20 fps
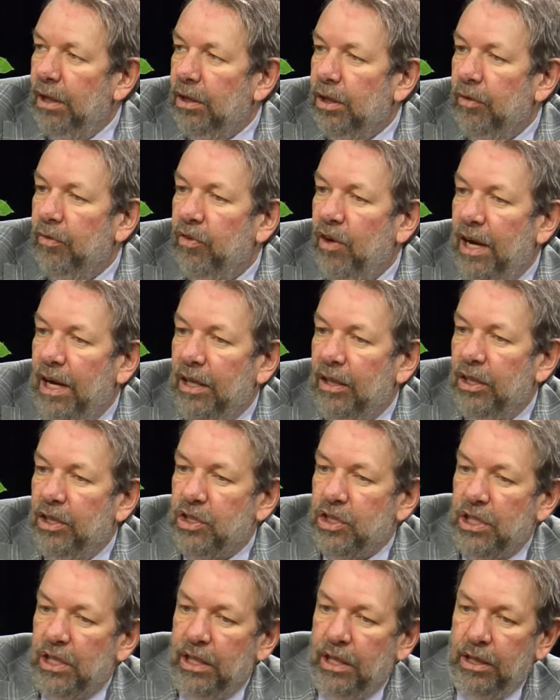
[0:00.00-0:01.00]
the
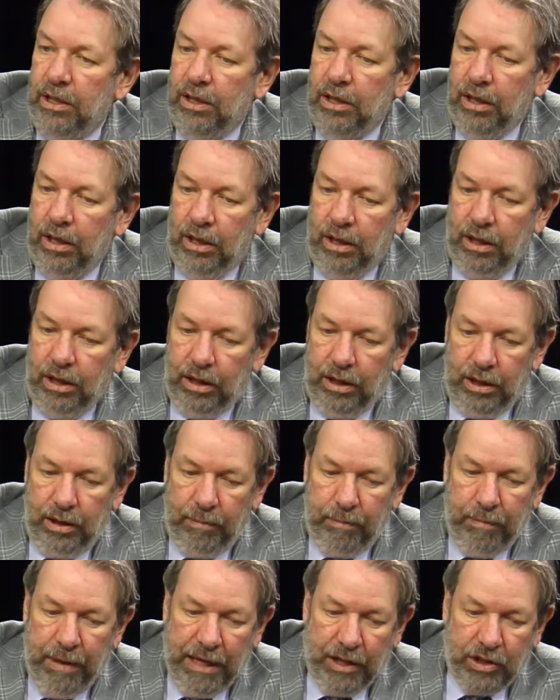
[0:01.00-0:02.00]
violence in
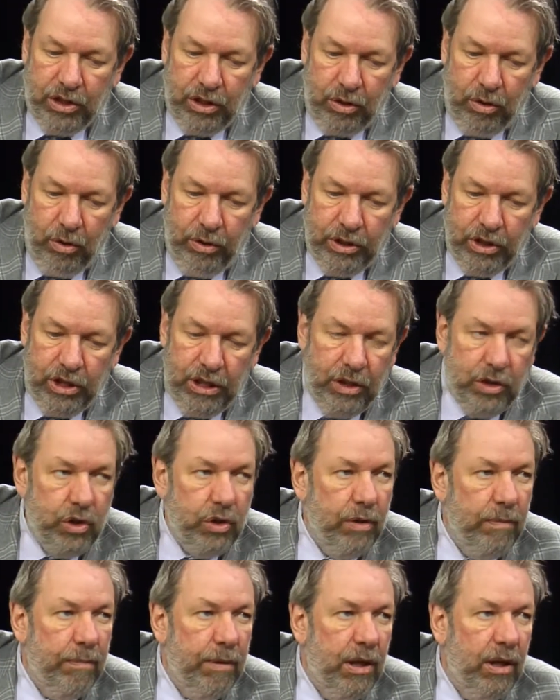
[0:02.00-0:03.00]
Mexico and
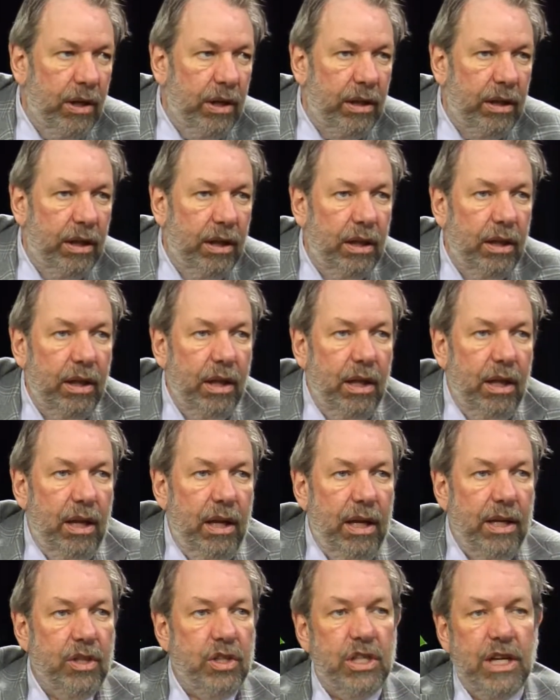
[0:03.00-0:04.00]
Central America
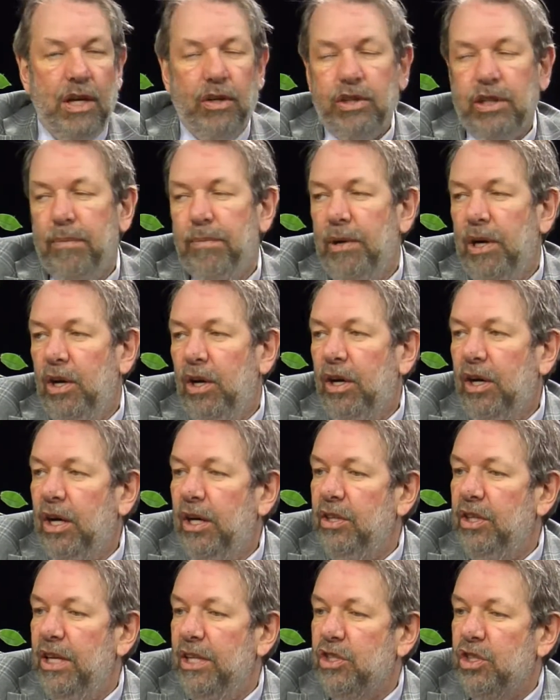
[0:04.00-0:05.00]
and South
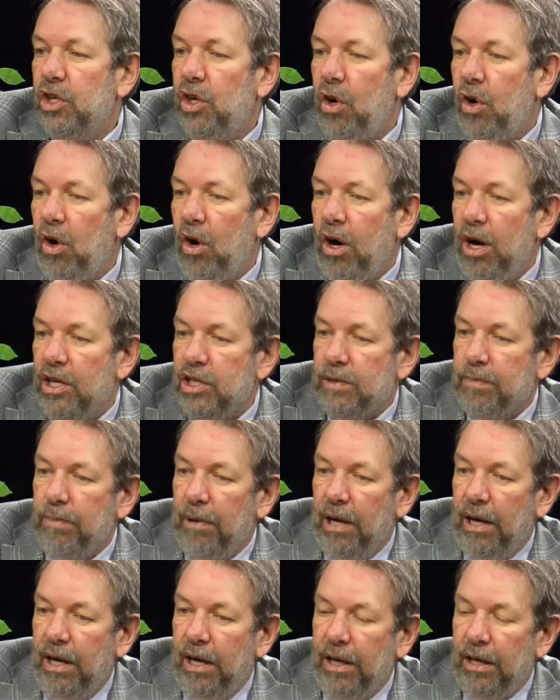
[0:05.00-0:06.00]
America that's caused
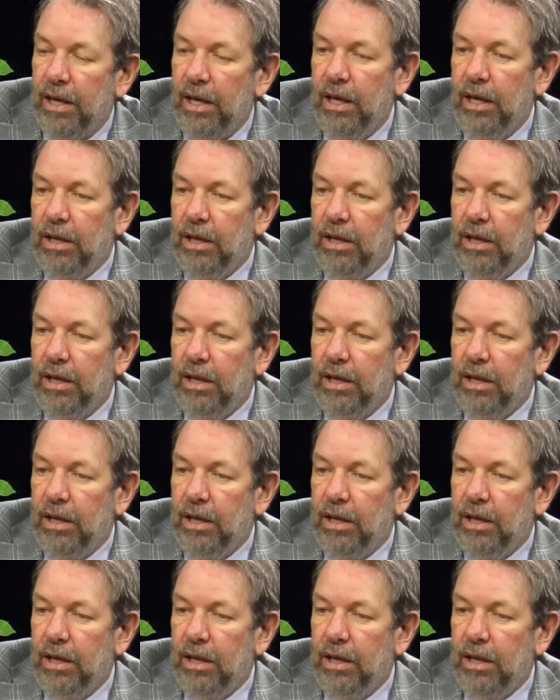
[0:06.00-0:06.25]
by